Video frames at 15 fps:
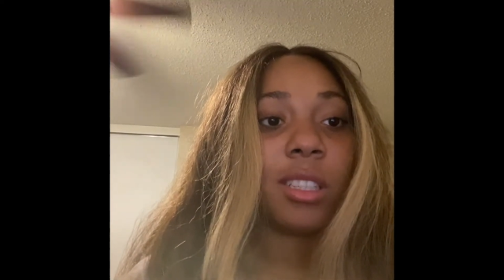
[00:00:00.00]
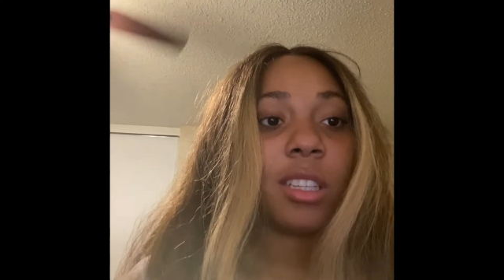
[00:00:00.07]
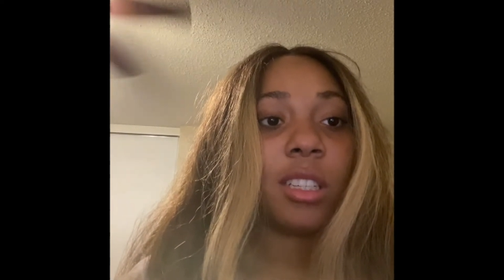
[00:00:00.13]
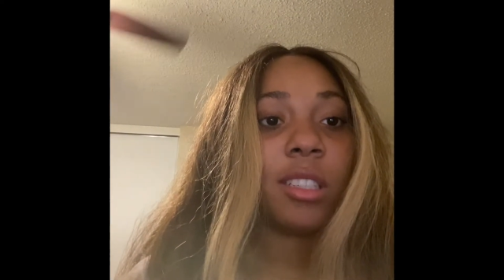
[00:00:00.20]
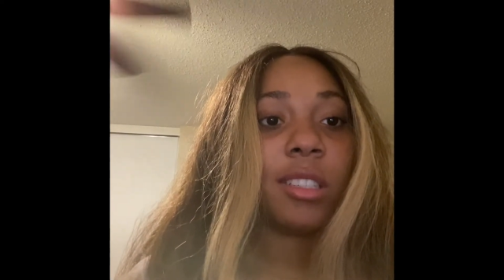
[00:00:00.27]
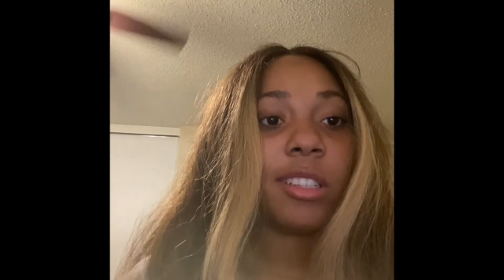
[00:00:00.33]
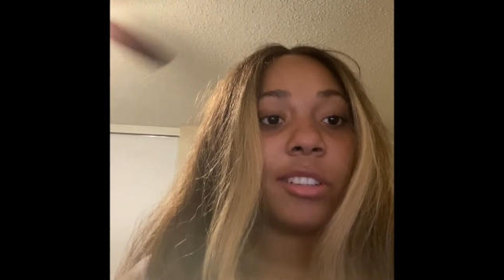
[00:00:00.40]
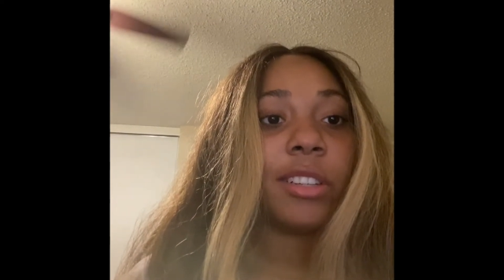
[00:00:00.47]

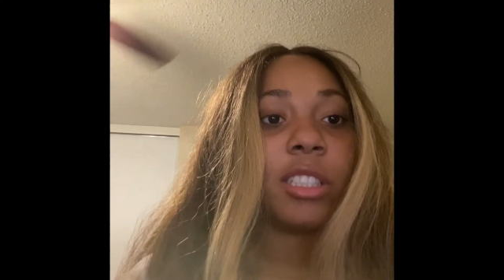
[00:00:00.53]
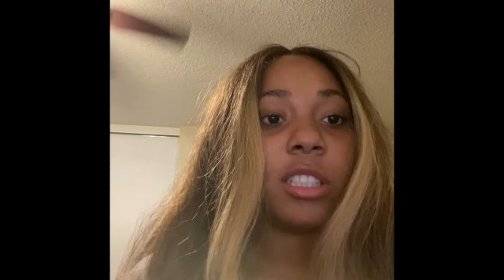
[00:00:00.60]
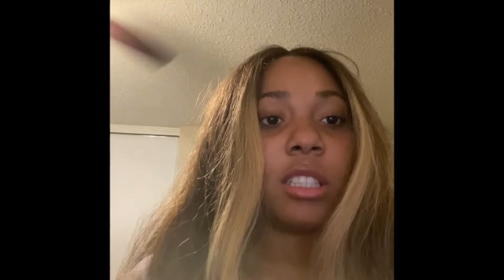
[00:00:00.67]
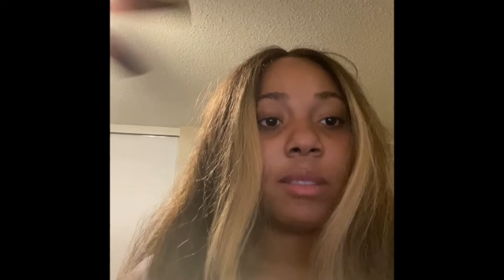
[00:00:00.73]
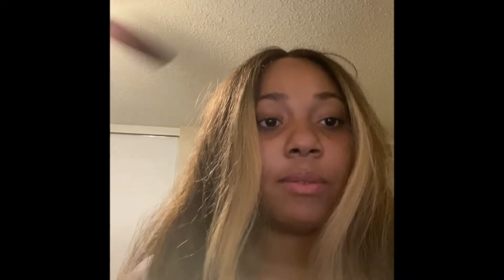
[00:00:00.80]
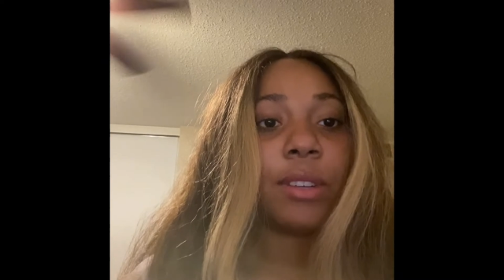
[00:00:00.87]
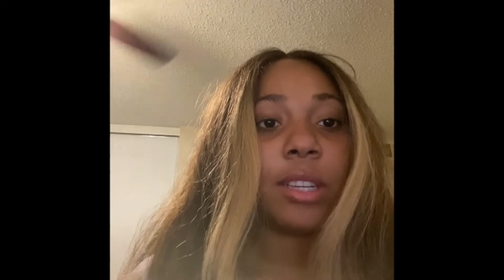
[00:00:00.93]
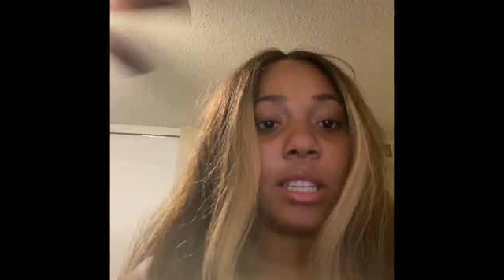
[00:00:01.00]
And during this
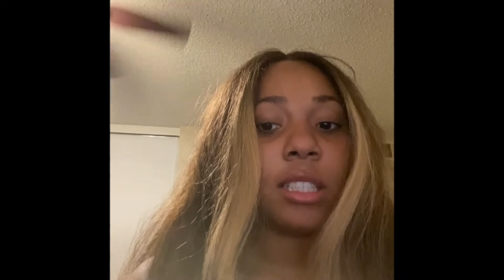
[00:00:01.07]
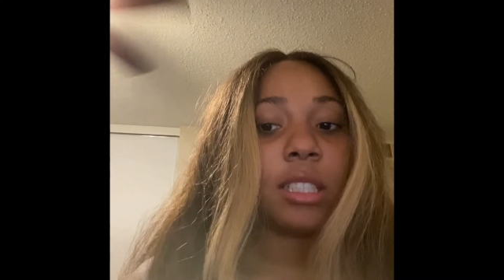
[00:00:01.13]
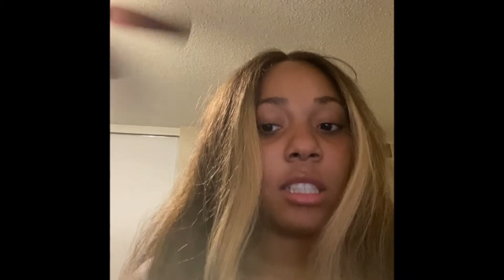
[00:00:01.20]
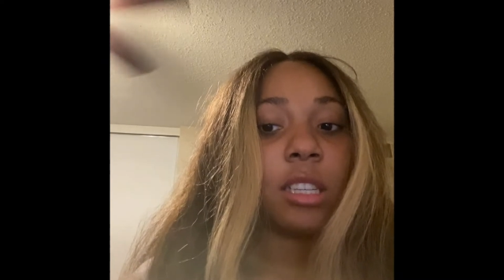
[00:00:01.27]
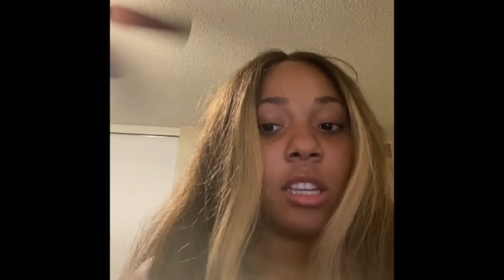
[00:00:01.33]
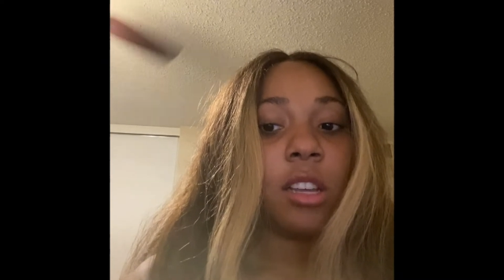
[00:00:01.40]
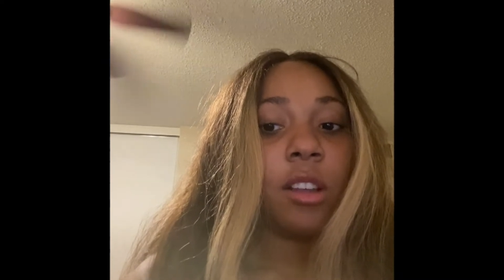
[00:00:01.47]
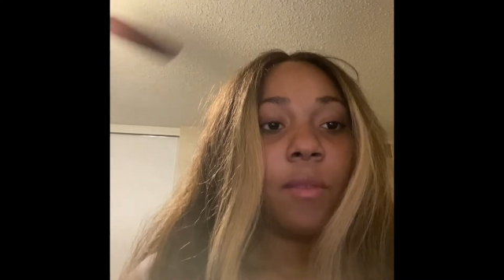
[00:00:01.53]
phase,
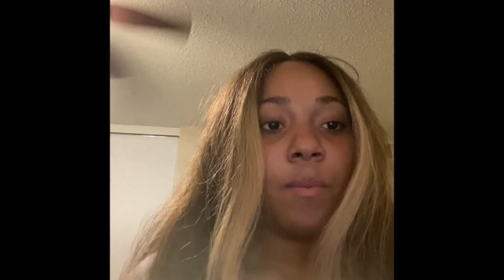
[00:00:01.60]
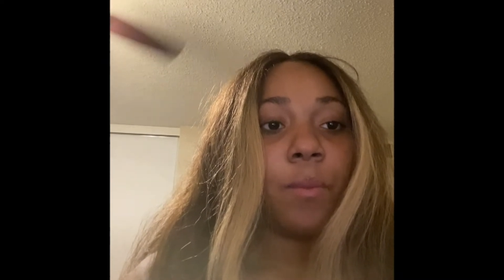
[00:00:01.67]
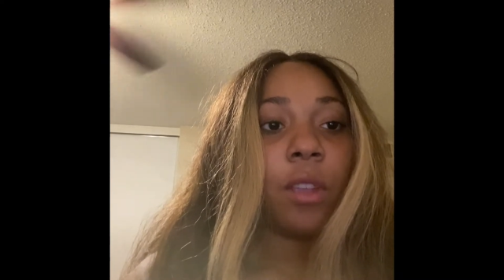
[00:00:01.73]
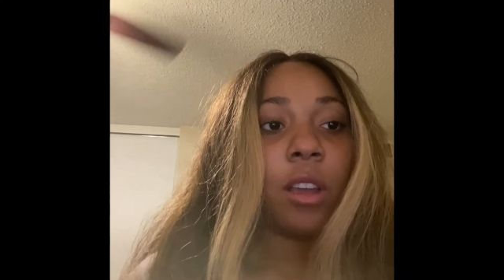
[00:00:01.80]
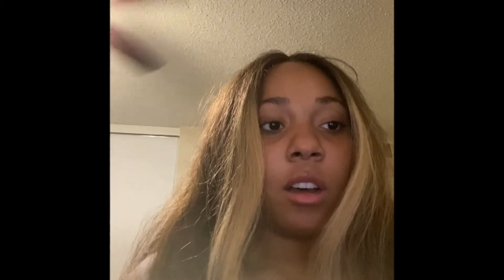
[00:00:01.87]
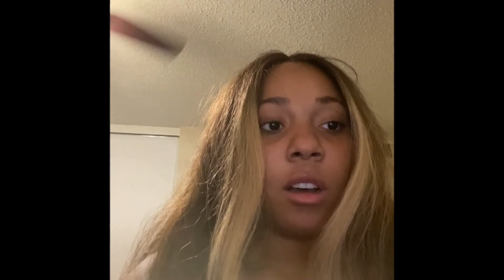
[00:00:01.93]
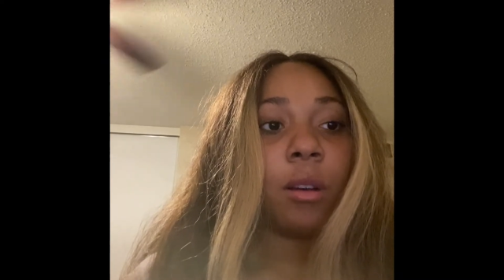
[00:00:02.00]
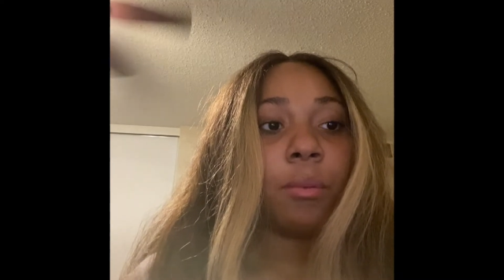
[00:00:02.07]

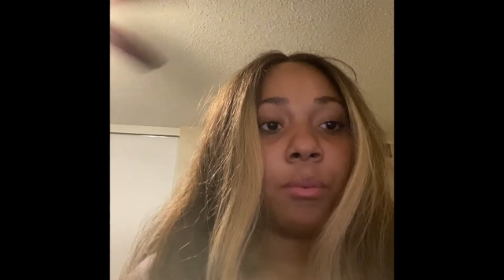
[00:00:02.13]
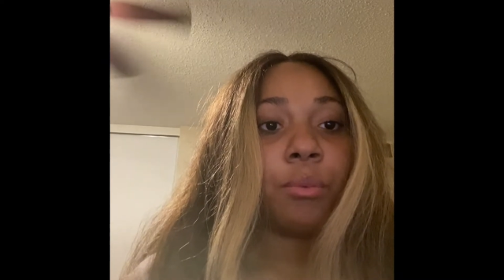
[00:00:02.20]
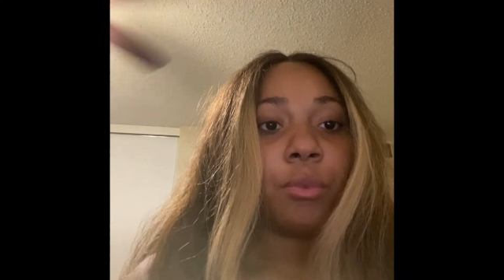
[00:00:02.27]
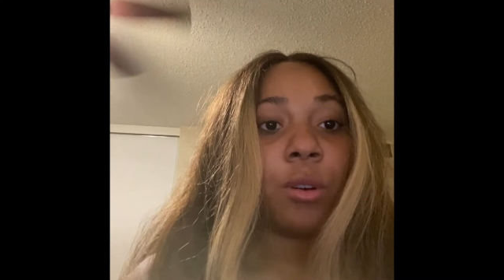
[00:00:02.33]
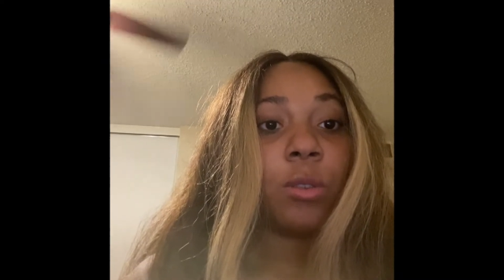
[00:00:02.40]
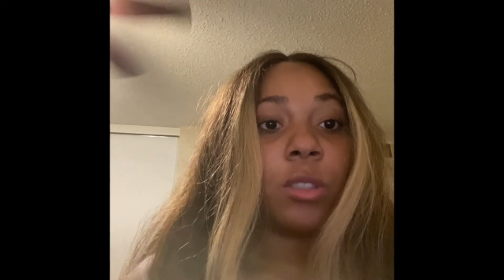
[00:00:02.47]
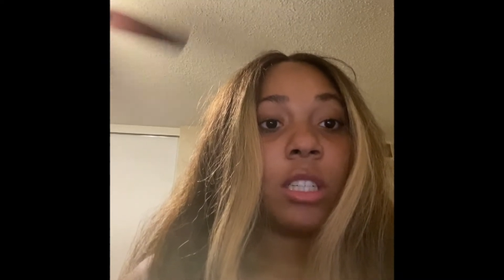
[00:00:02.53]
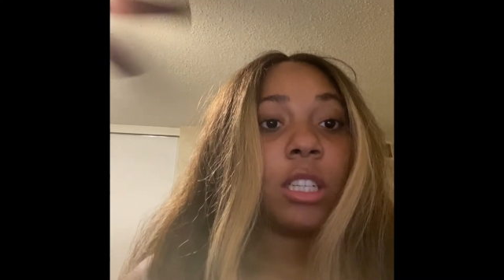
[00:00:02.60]
a
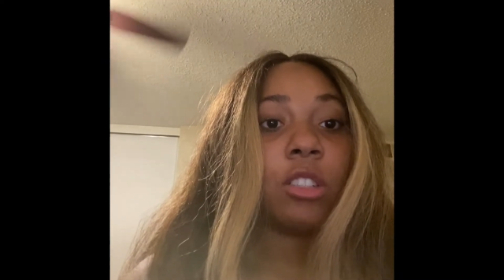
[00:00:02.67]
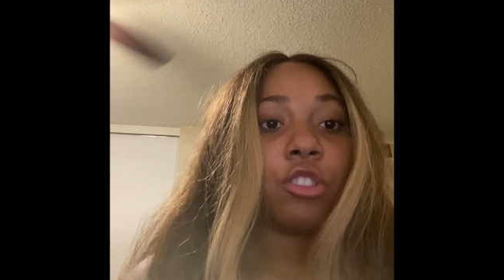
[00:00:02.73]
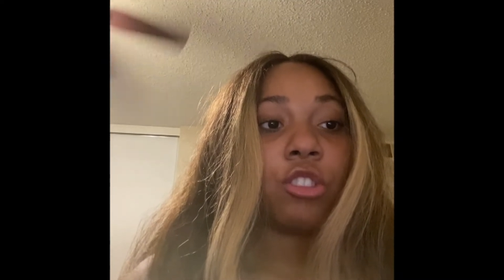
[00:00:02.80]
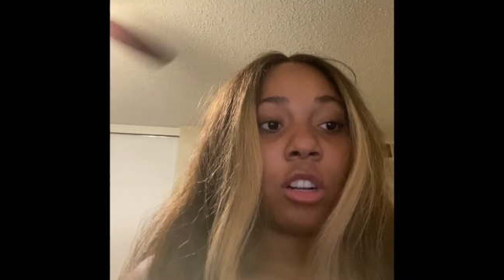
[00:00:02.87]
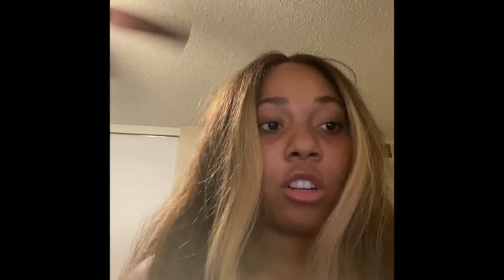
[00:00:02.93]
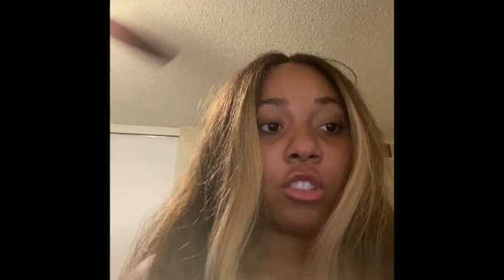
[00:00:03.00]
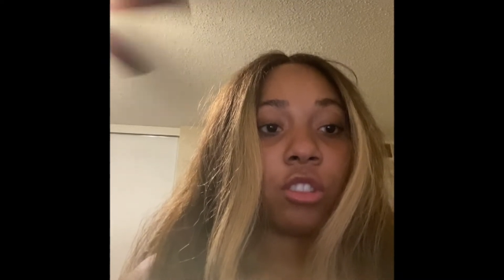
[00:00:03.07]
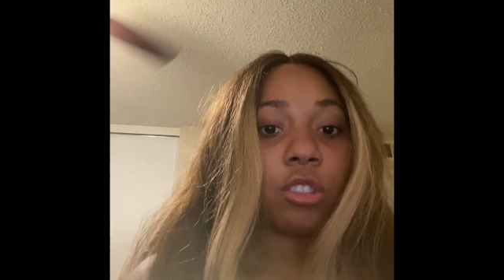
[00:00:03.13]
protein
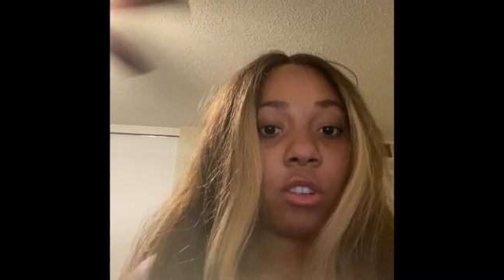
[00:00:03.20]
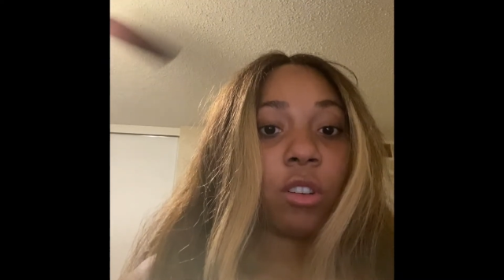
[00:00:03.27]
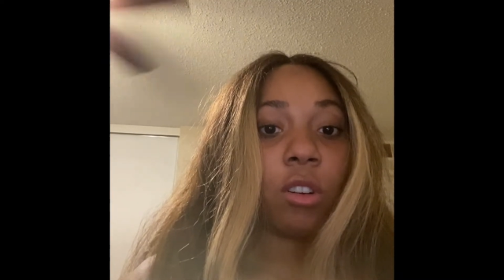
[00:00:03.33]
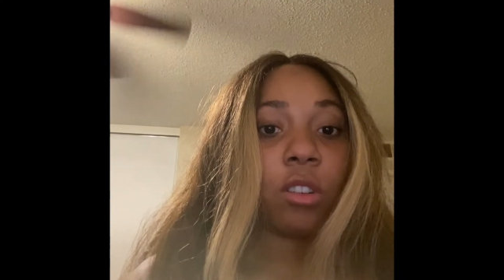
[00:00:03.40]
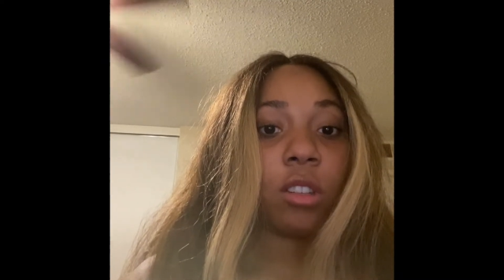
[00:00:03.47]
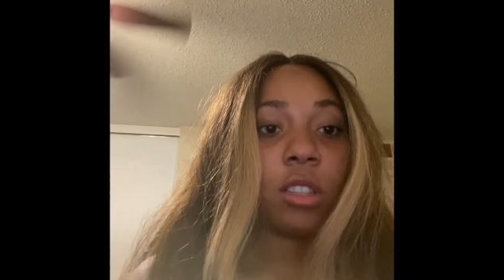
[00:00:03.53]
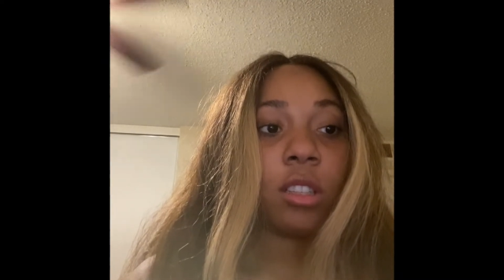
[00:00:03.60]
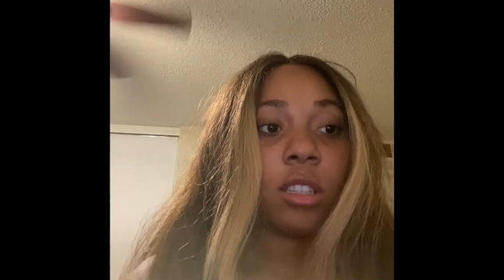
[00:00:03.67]
structure
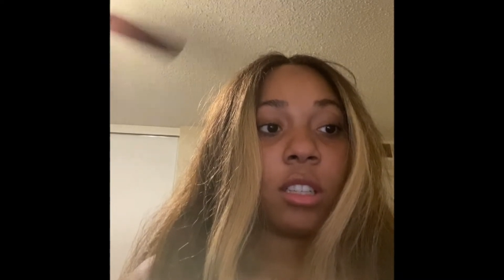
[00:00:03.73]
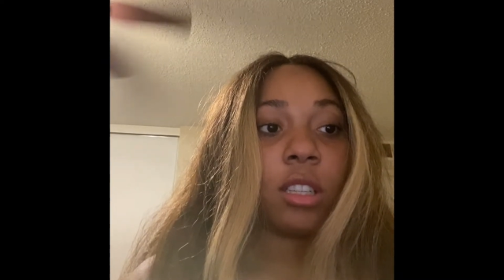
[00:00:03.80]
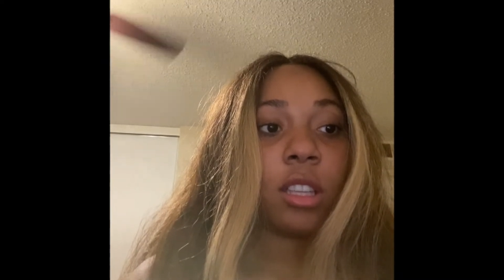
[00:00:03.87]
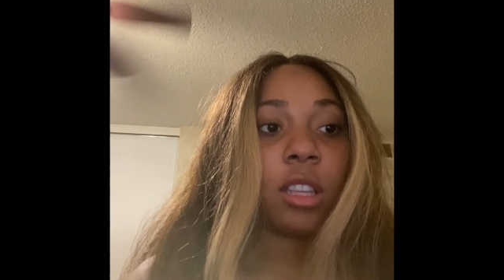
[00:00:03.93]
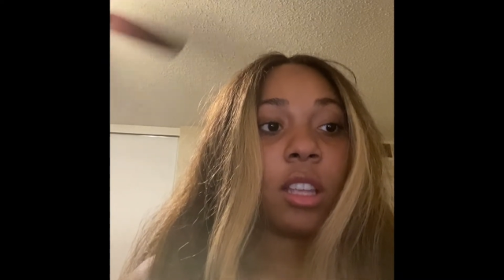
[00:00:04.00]
called the